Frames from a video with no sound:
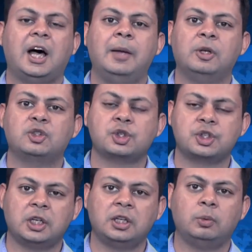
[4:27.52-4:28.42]
I'm
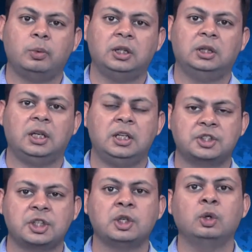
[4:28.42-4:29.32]
associated with the
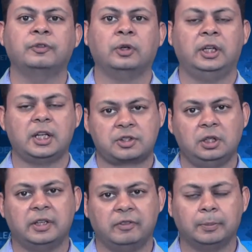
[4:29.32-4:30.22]
Institute for
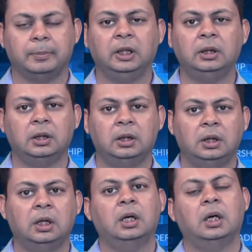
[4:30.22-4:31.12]
Industrial Development,
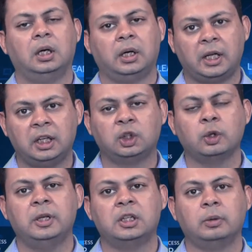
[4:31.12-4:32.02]
an
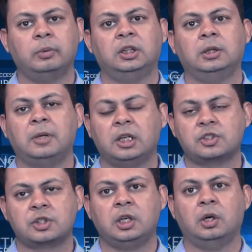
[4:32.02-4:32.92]
incubator with the
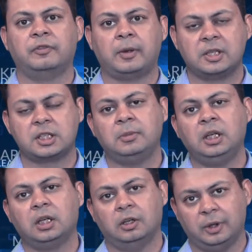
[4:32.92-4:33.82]
Ministry of M S M
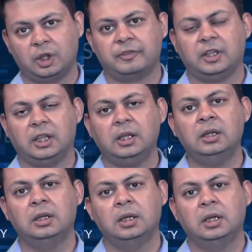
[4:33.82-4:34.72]
E, Government of India.
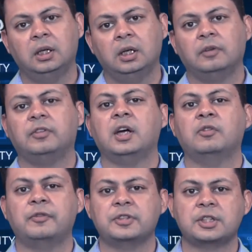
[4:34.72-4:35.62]
We
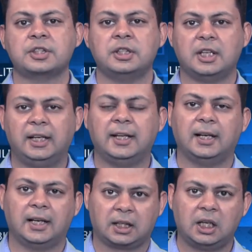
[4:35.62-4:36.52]
have offices in Delhi
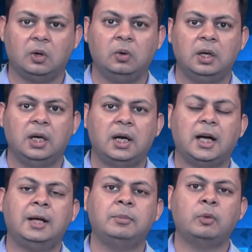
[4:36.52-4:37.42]
and Lucknow,
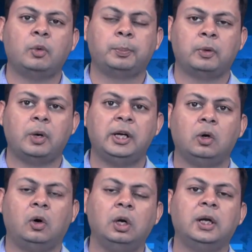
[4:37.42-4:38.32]
and we
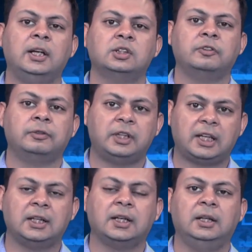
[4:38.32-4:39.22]
provide all kinds of
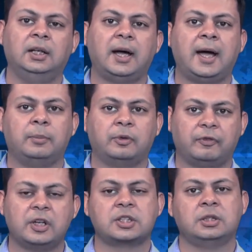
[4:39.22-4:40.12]
technical and
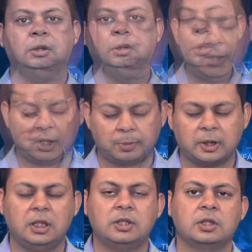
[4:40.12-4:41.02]
professional
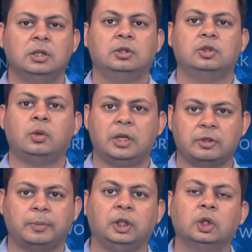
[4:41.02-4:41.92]
expertise to
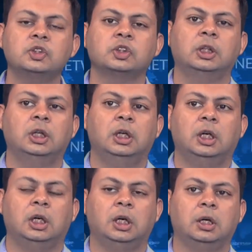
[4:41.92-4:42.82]
entrepreneurs
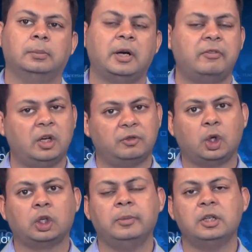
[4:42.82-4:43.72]
uh, by way of
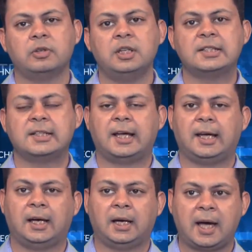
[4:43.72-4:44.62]
documentaries
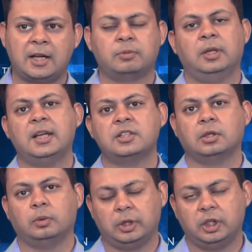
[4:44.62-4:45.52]
as well as
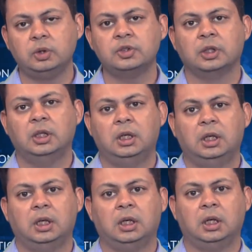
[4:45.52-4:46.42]
videos.
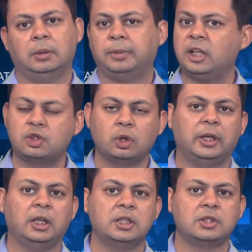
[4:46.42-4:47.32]
Uh, please
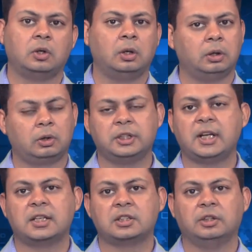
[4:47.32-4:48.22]
join us or
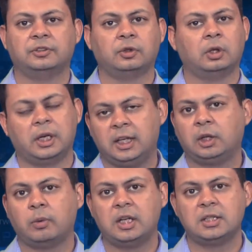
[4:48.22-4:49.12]
contact us for
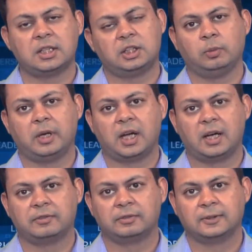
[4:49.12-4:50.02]
any queries that you may have.